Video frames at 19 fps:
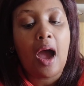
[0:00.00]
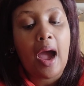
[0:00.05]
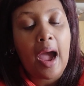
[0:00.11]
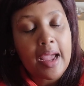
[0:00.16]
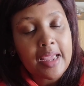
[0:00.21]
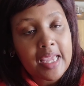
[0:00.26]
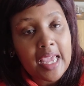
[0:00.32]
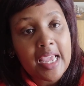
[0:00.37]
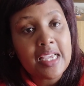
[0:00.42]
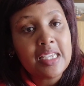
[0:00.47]

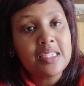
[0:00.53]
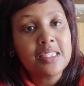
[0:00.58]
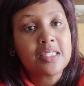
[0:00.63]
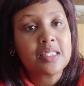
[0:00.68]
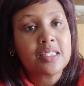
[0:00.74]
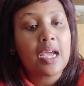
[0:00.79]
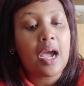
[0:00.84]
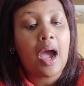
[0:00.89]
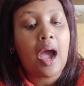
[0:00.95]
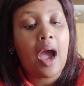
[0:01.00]
against
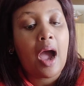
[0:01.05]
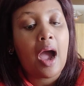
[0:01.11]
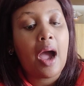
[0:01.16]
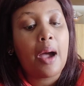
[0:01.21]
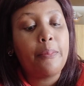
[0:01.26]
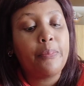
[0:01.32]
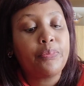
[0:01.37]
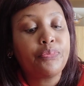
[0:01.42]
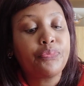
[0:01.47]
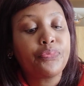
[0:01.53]

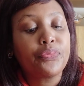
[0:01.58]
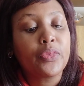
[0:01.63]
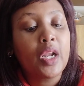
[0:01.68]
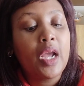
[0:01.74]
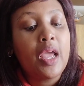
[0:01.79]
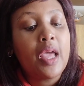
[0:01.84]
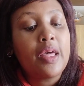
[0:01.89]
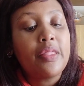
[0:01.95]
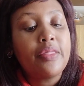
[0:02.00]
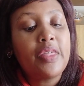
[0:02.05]

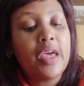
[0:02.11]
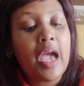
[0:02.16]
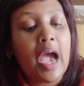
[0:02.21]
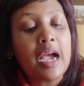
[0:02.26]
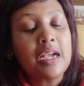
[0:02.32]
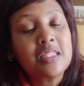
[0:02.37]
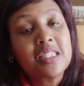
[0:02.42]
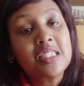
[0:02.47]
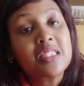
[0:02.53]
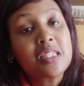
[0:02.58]
the
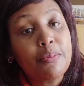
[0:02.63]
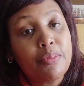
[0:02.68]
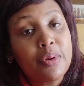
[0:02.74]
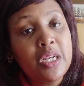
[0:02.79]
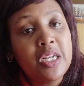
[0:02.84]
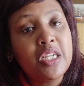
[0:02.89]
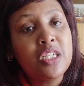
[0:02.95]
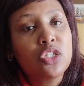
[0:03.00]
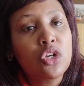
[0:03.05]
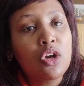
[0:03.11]

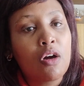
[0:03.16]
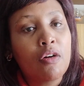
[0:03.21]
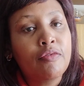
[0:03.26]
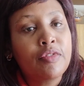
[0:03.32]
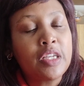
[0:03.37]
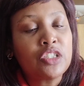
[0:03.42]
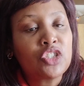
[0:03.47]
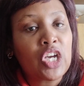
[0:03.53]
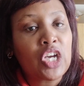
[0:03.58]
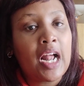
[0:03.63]
accessibility of
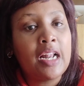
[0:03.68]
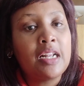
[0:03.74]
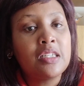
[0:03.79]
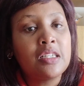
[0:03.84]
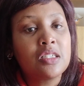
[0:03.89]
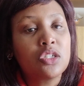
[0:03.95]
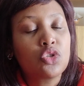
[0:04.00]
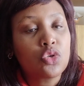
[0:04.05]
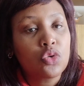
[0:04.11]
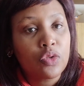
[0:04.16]
the
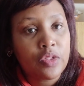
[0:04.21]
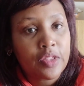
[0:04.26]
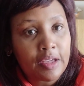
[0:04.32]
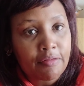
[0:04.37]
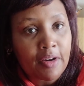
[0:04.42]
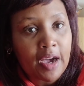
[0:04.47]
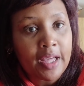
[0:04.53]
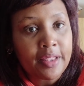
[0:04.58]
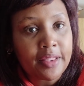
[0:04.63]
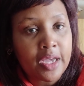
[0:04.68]
child to the
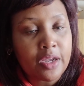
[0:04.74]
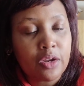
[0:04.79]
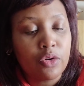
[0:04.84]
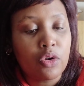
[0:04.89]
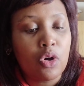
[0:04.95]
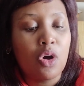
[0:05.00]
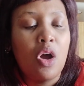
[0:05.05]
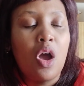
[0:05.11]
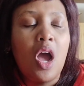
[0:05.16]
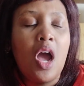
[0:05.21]
father, you
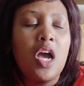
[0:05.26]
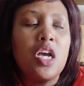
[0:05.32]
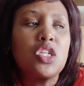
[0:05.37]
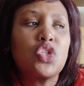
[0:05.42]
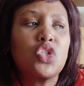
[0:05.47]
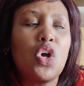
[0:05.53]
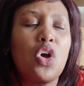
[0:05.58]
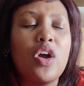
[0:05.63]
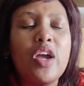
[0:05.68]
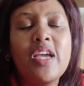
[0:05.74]
know.
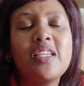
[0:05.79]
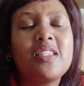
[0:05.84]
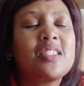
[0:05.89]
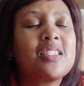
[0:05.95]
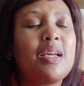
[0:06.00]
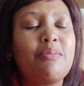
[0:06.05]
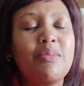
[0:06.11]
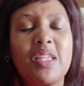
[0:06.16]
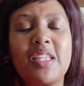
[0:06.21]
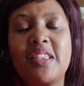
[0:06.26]
So it's
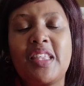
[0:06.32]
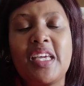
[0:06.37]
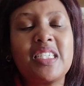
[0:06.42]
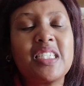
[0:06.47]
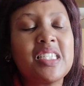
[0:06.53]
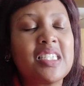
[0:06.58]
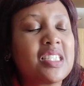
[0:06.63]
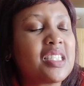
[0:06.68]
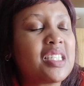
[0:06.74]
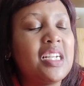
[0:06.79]
something that
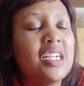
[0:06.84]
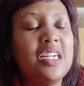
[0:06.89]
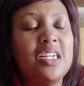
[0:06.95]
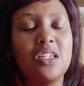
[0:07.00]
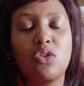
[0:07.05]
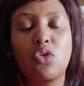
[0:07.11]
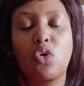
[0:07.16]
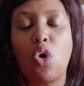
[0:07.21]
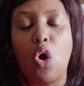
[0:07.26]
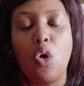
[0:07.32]
is
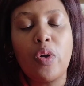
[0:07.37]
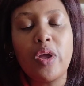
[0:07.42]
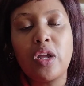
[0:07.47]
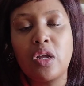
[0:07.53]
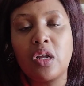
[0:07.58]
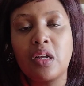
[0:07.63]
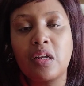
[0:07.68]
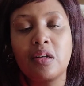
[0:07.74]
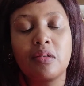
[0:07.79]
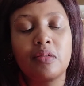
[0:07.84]
still
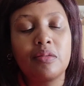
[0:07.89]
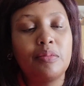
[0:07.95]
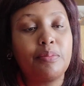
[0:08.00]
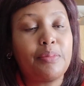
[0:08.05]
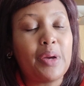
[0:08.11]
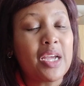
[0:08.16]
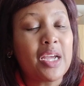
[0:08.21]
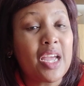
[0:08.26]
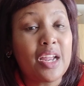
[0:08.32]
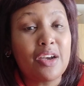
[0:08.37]
going
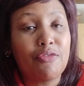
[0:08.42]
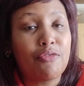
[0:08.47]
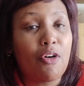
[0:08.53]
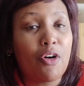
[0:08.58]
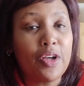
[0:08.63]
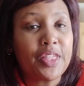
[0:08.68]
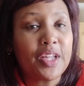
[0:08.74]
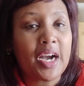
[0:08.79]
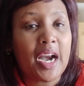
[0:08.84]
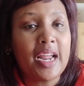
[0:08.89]
back and
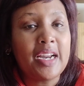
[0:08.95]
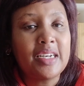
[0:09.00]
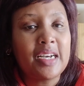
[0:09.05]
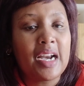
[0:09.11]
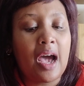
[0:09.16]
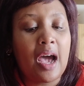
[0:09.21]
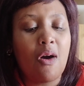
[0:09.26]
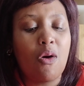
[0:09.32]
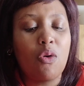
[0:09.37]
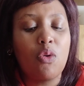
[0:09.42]
forth right
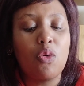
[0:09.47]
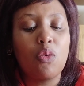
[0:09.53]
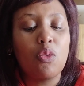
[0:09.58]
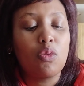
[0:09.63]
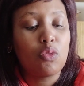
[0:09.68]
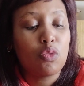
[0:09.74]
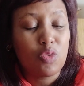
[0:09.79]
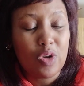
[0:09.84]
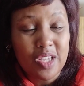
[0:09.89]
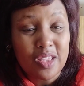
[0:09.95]
now
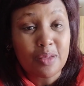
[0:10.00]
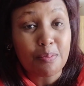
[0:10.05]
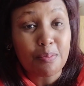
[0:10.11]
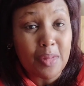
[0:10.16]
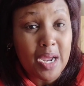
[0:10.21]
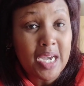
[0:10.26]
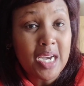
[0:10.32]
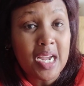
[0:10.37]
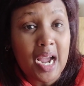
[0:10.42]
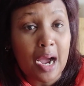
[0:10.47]
with
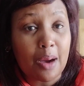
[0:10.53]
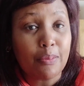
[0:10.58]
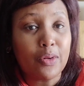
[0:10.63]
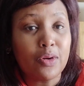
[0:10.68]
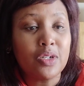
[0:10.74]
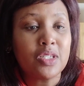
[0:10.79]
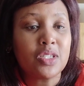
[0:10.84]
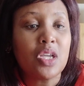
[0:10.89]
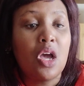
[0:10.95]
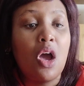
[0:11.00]
many
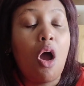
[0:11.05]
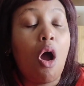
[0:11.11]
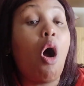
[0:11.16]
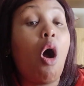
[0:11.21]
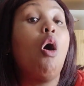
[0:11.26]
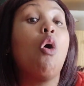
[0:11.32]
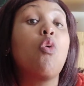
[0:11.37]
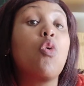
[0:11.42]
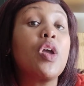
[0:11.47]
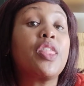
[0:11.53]
couples
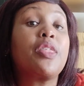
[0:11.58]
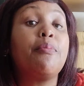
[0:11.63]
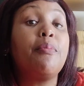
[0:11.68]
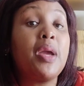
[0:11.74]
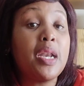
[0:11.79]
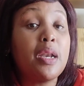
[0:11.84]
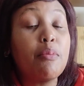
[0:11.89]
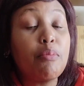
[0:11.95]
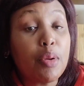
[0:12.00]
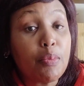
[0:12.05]
or with
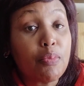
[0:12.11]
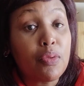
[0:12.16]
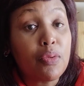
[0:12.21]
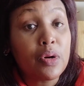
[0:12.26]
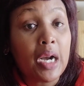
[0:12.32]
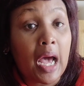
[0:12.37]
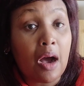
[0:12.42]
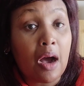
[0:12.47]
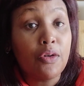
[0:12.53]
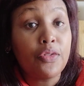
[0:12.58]
many
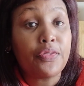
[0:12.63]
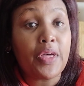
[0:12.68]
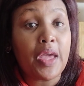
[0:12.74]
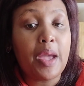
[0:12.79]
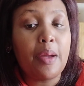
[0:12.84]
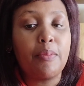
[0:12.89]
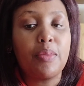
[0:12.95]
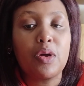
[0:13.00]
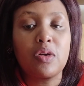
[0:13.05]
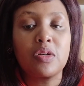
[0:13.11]
people out
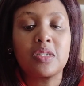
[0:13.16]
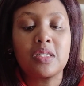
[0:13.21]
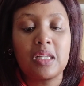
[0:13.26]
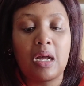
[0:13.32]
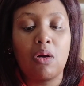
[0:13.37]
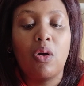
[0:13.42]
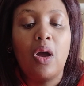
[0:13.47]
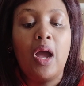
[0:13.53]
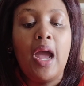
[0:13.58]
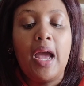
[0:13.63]
there, because
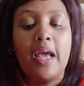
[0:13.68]
now